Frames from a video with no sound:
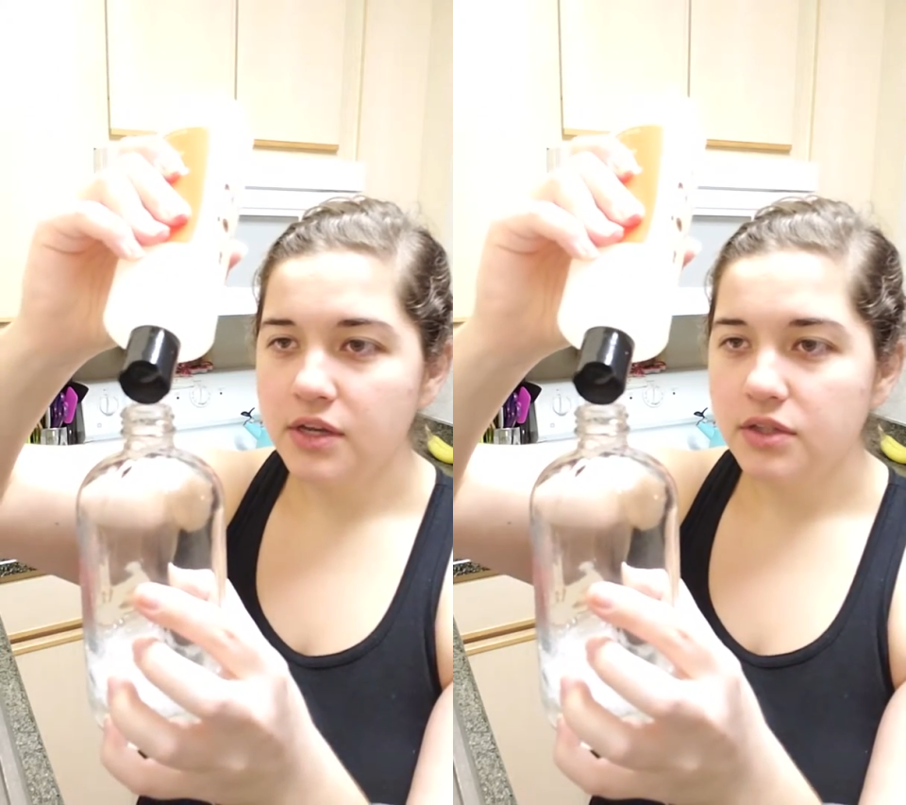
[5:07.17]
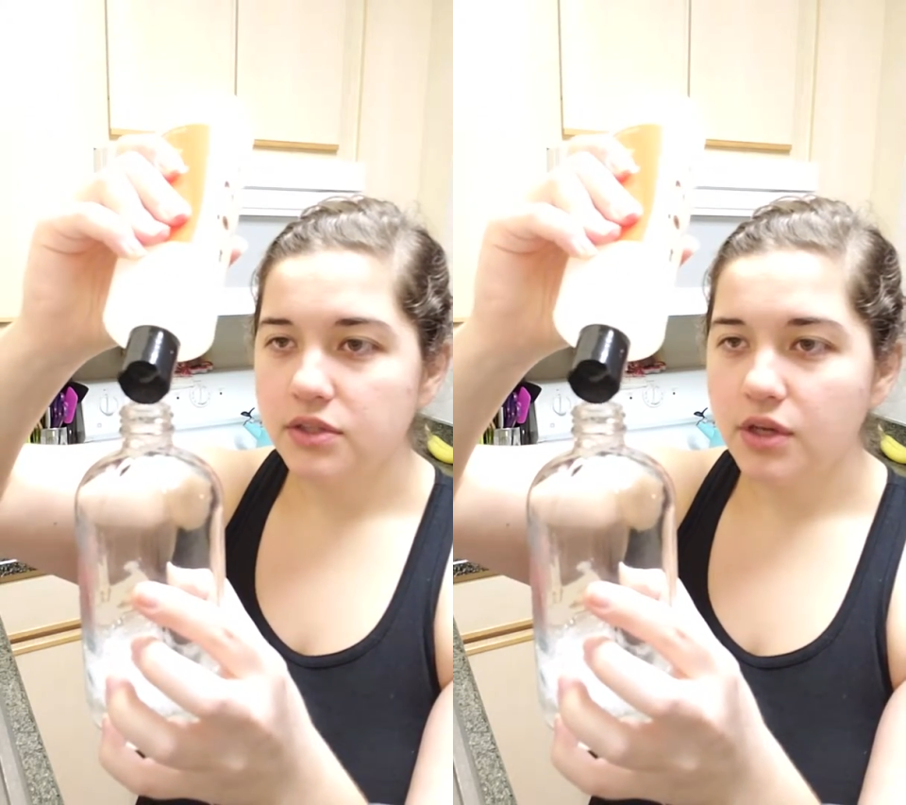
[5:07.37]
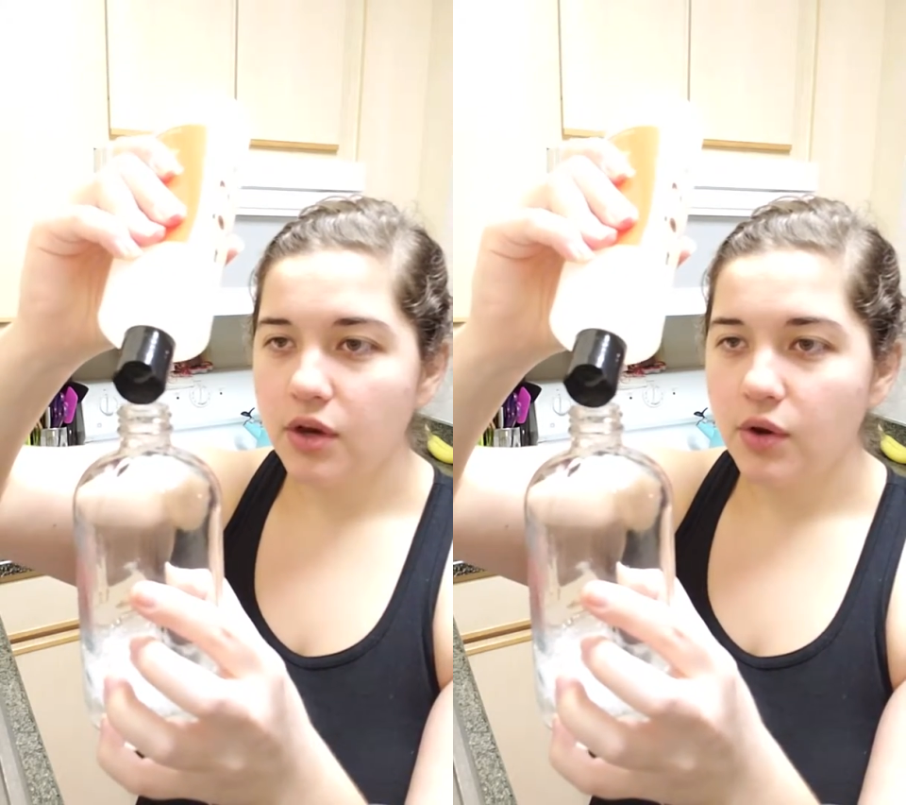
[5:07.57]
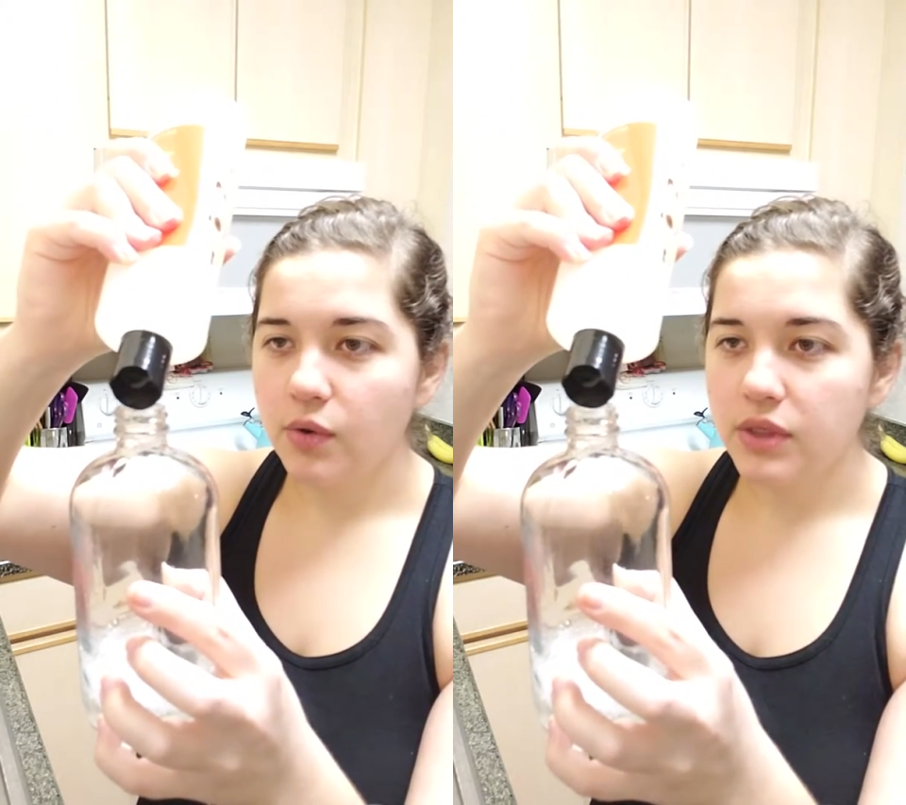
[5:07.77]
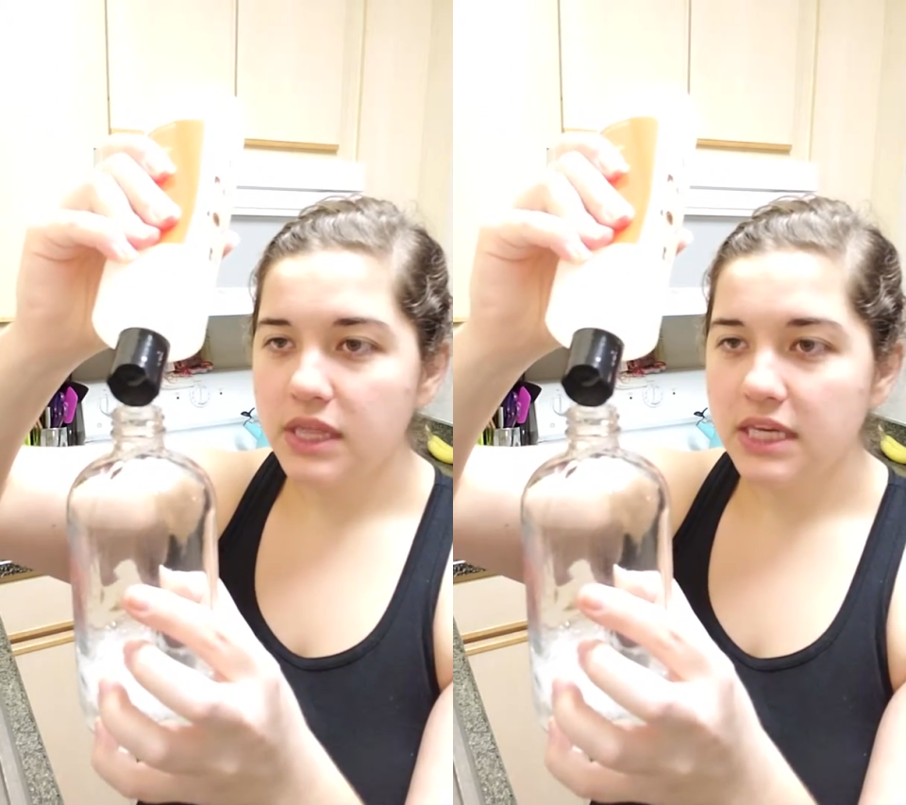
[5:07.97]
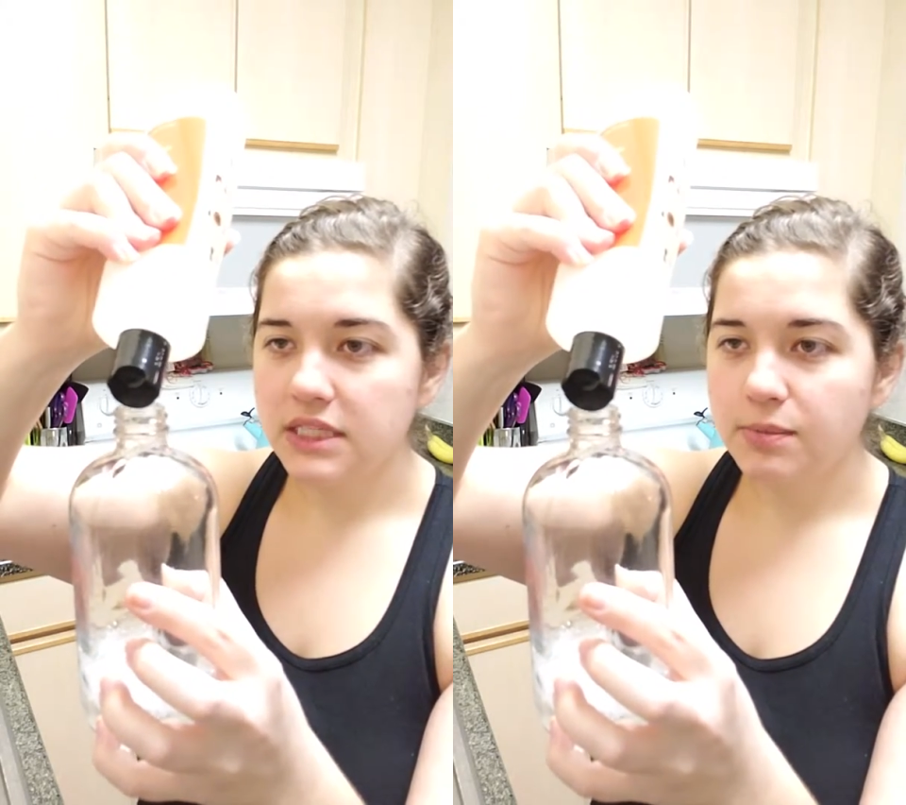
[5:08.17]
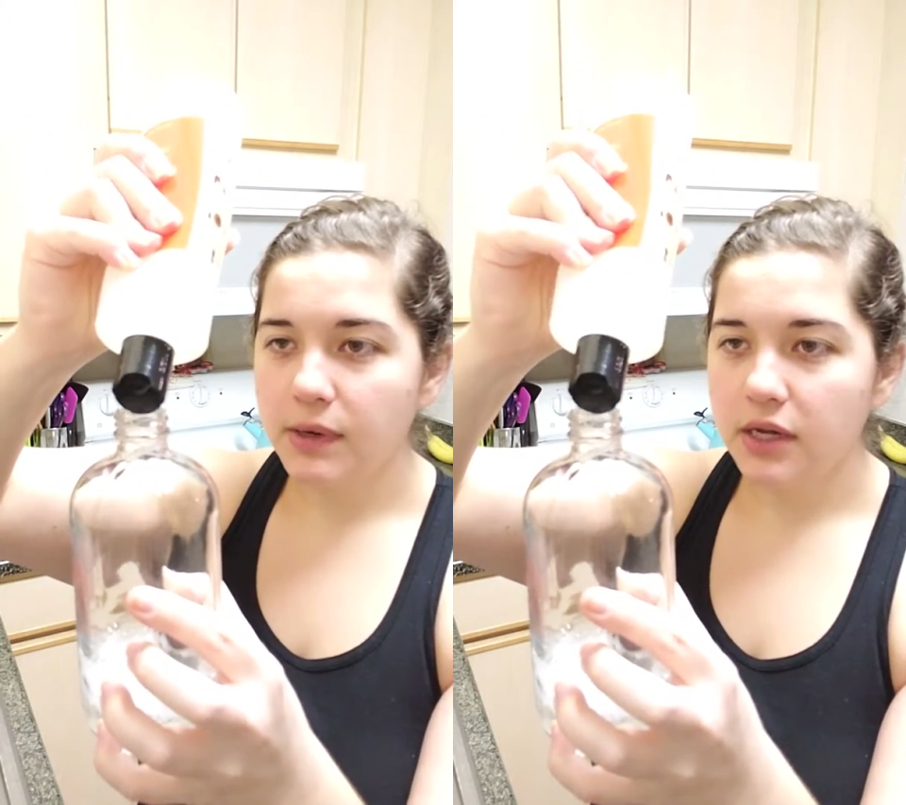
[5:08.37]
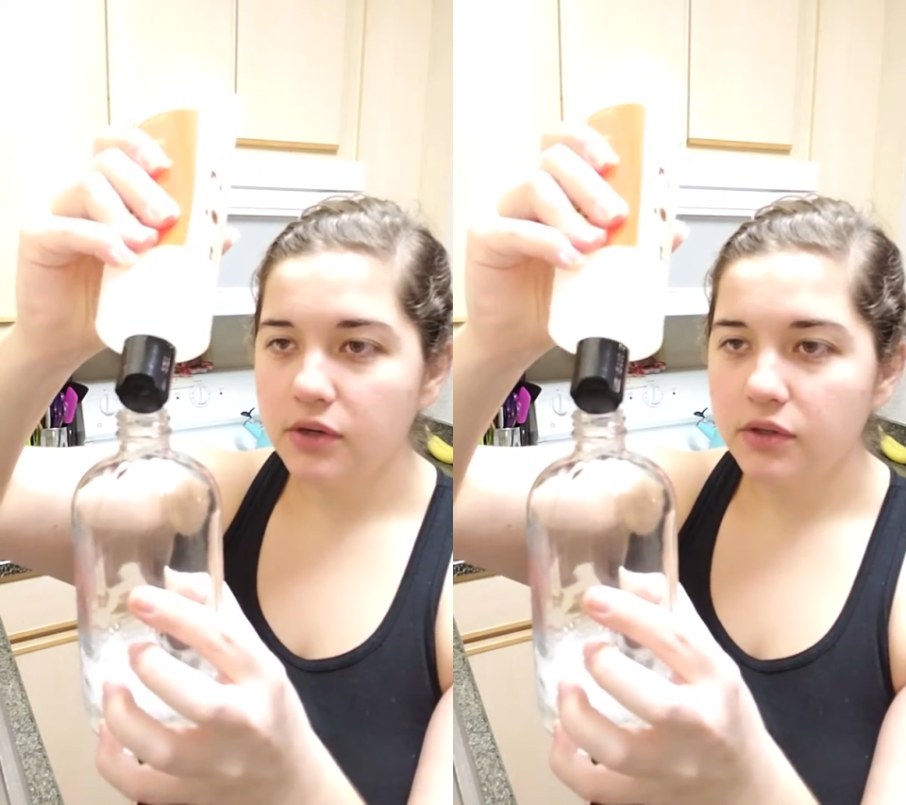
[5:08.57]
So this
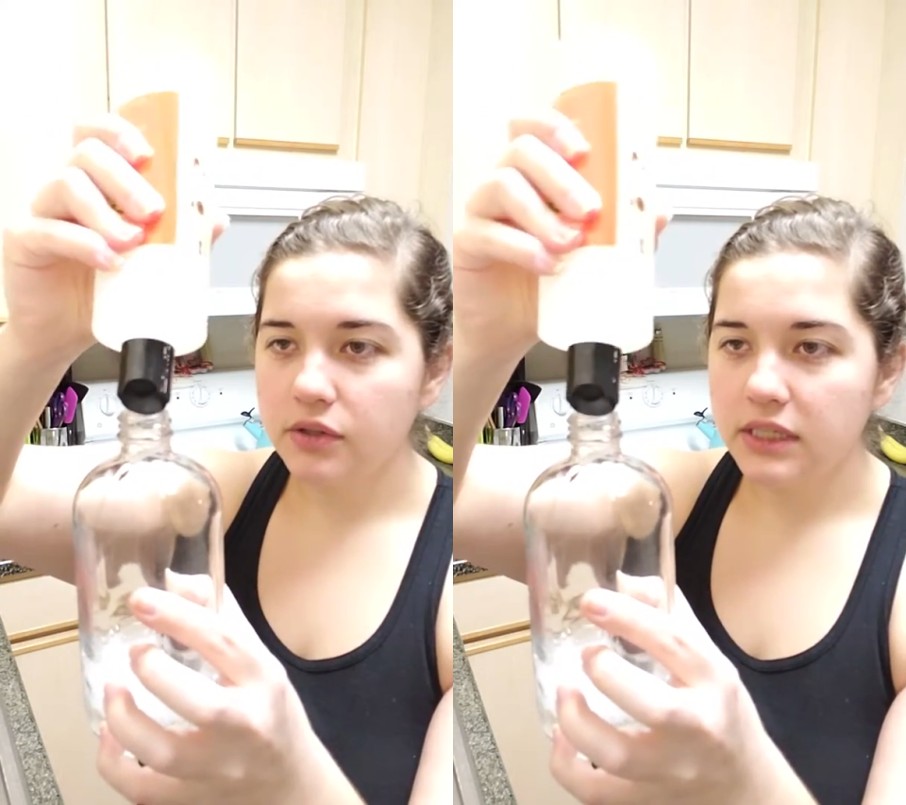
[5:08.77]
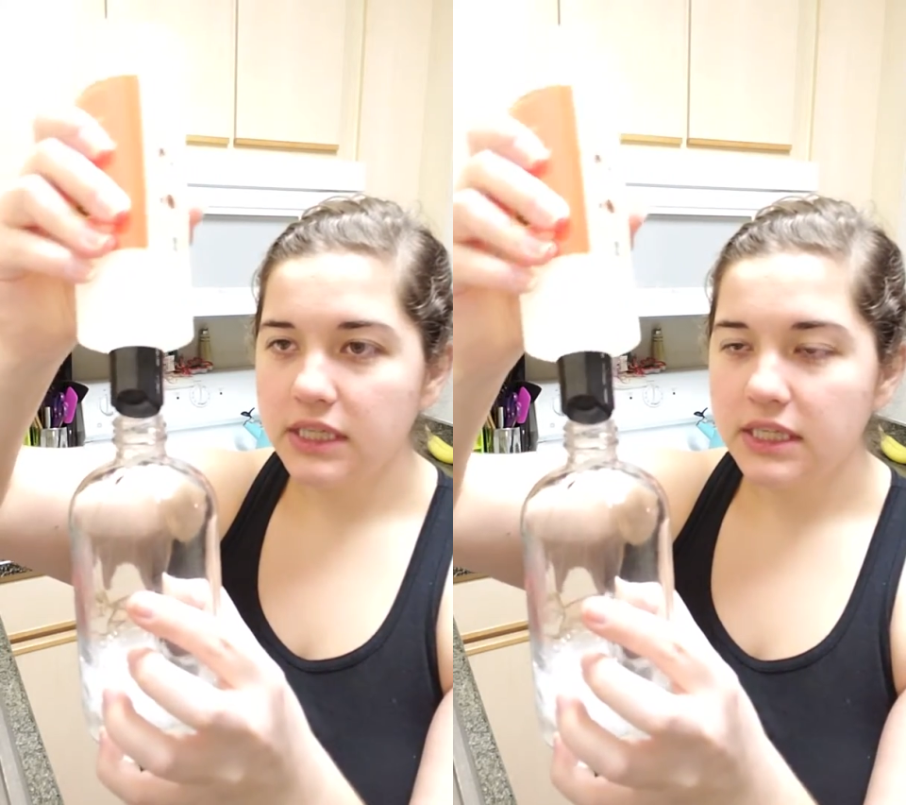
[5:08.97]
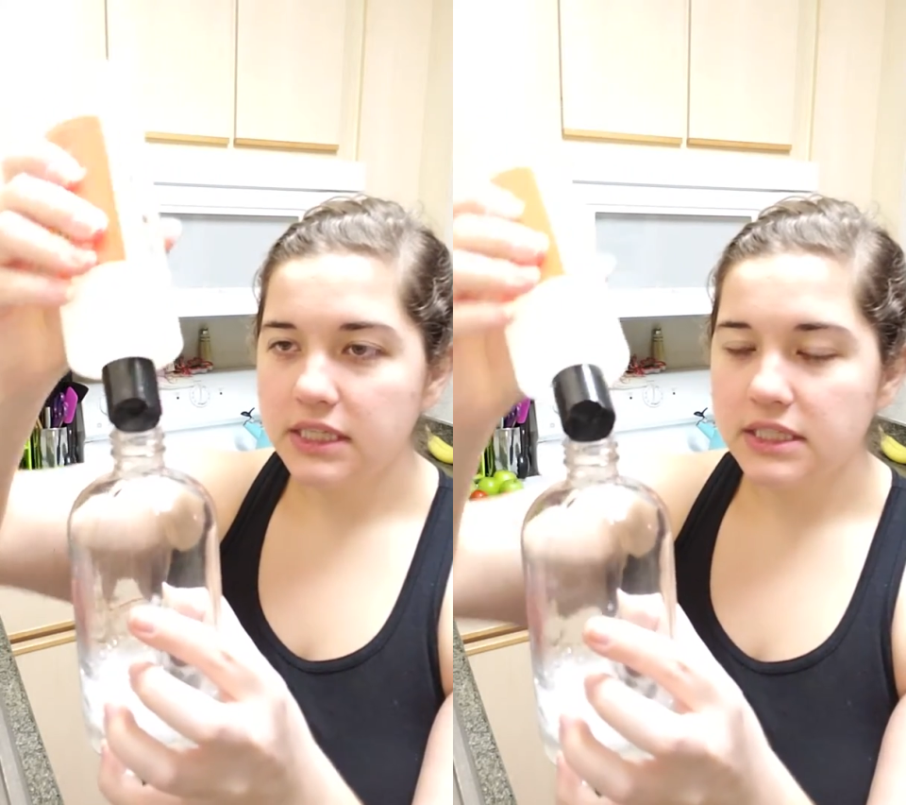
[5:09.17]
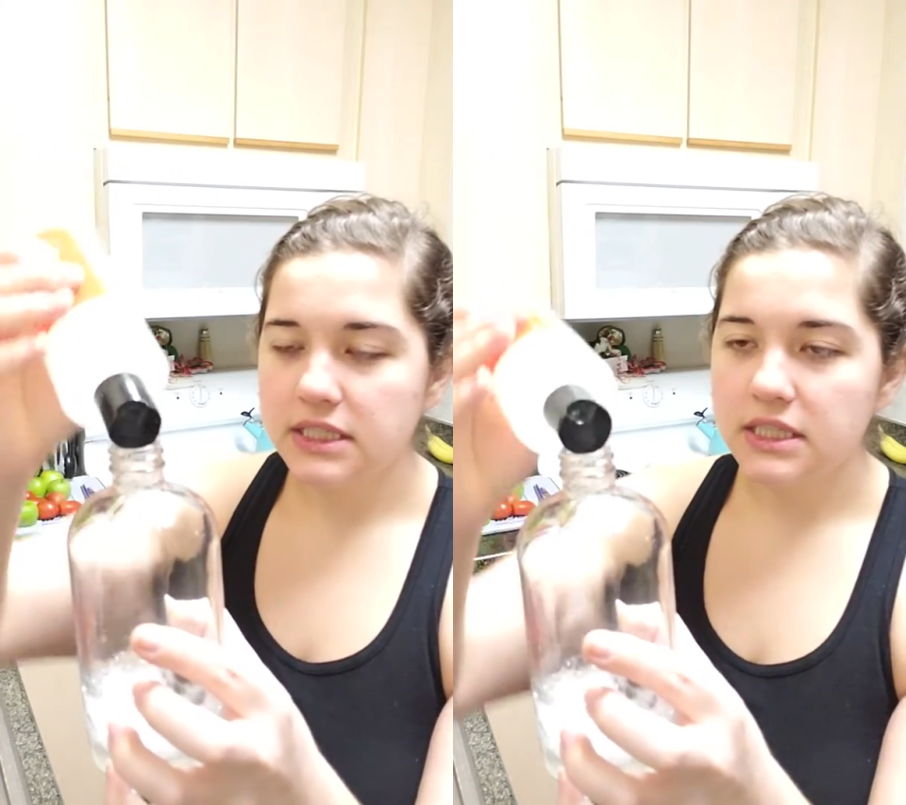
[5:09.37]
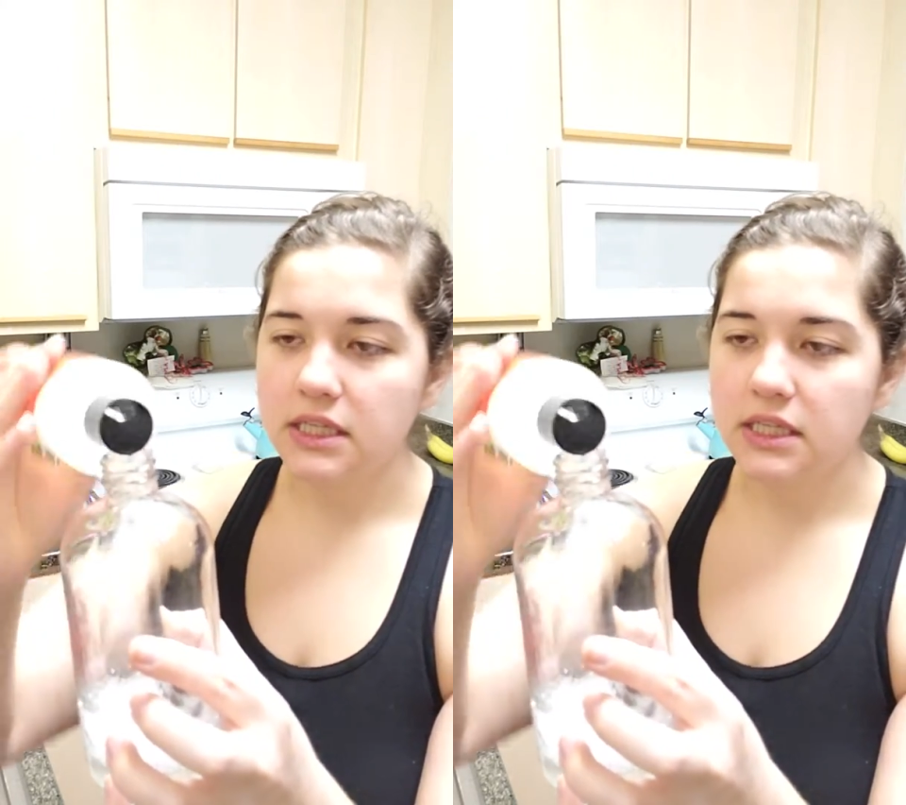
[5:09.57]
bottle is